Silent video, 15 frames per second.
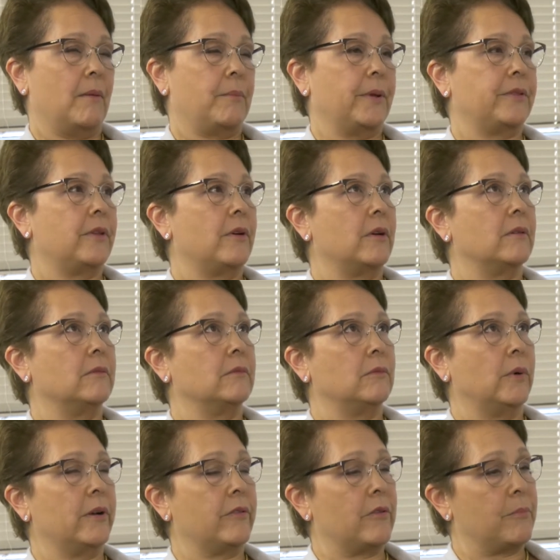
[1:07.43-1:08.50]
But
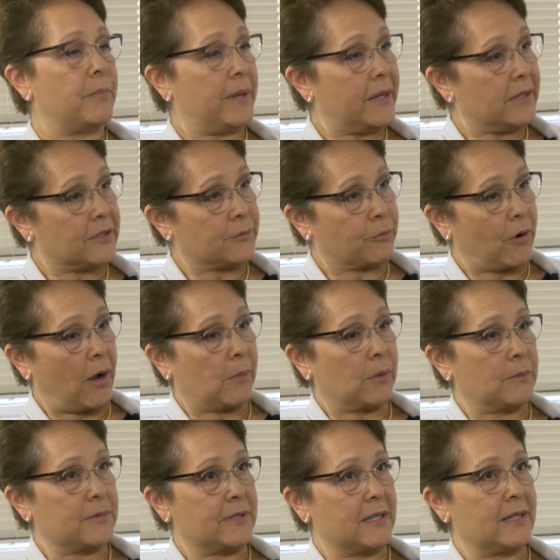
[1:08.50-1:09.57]
one of the biggest
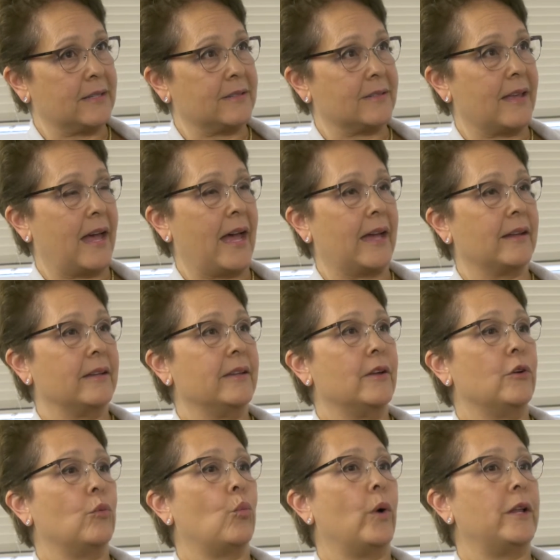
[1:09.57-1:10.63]
problems is that
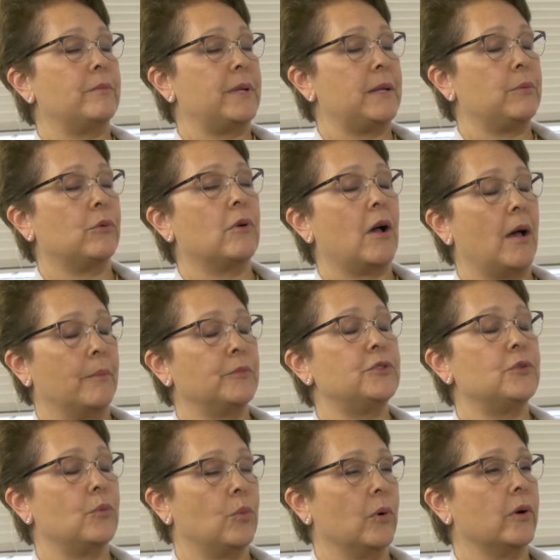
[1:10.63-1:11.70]
when people come
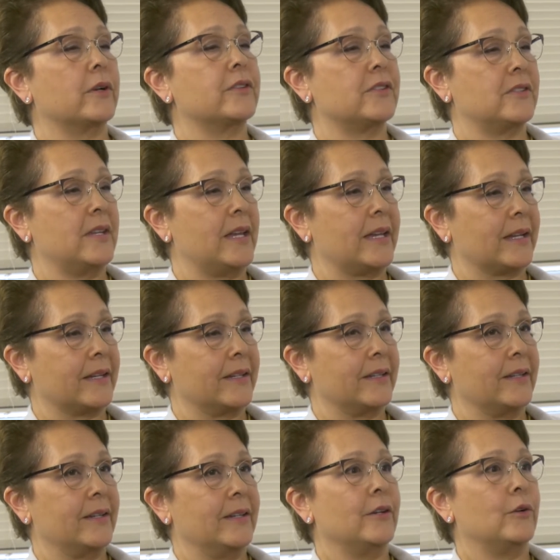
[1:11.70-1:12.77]
to work sick
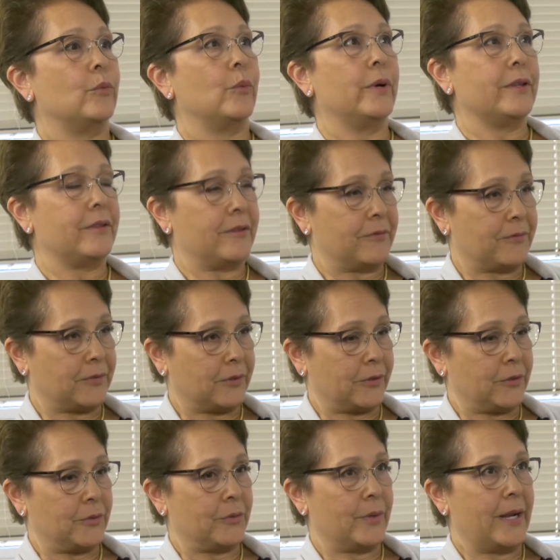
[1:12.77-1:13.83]
with the
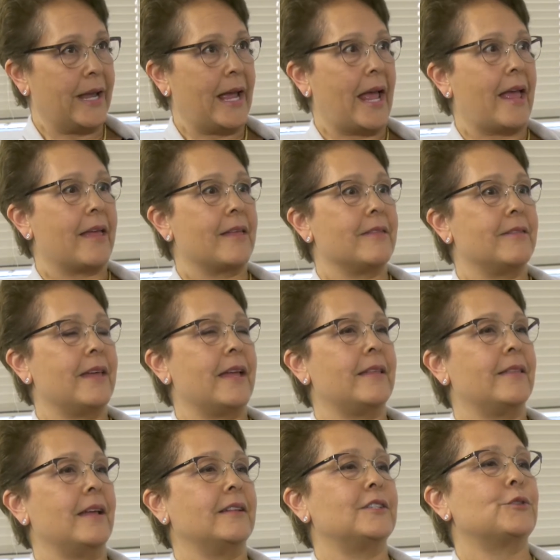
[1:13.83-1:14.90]
flu, they
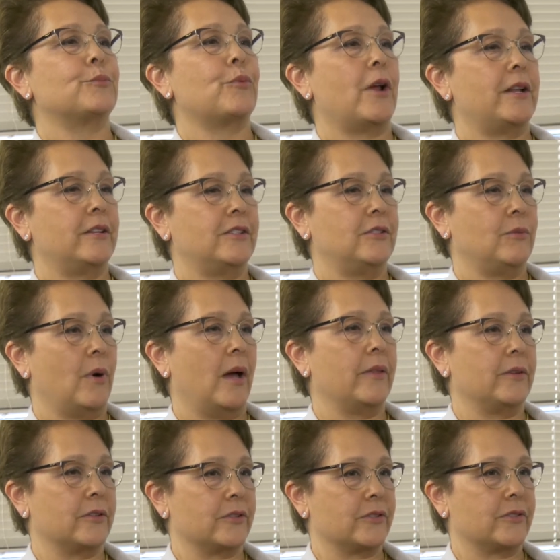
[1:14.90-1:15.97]
then spread it to
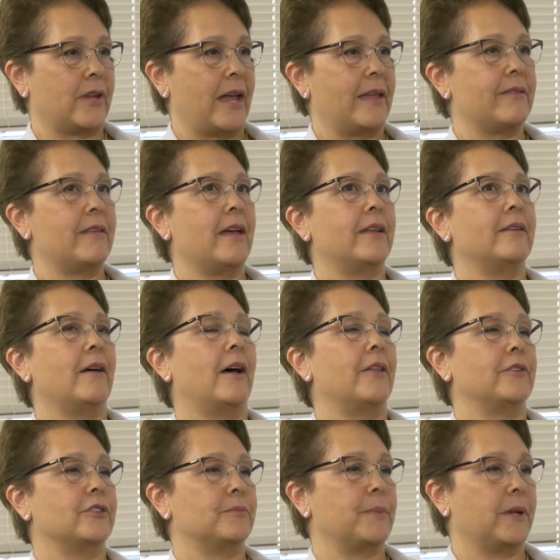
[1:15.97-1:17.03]
others, and then
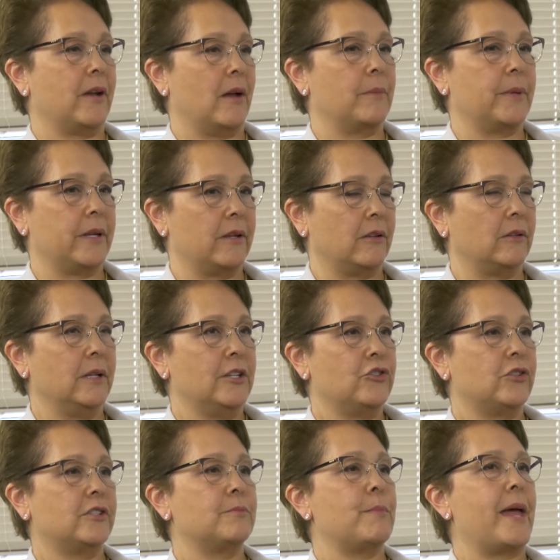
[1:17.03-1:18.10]
others become ill,
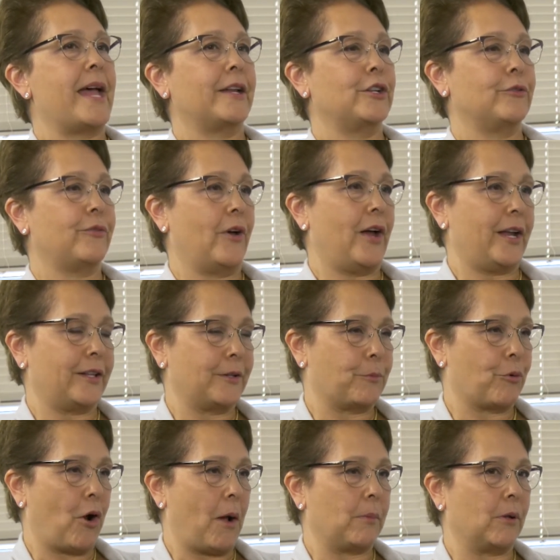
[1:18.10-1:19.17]
just magnifying the
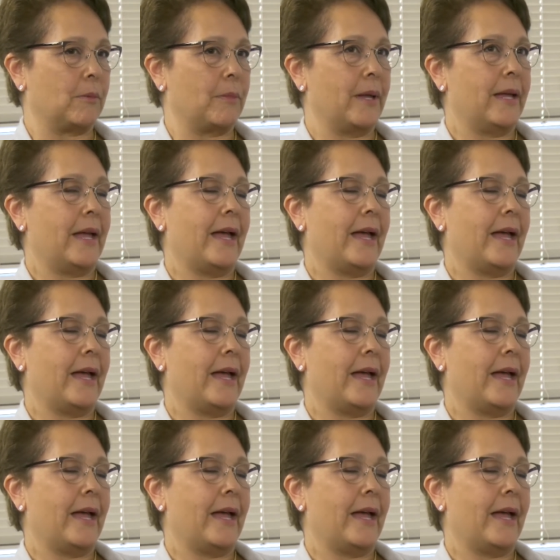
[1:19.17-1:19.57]
problem.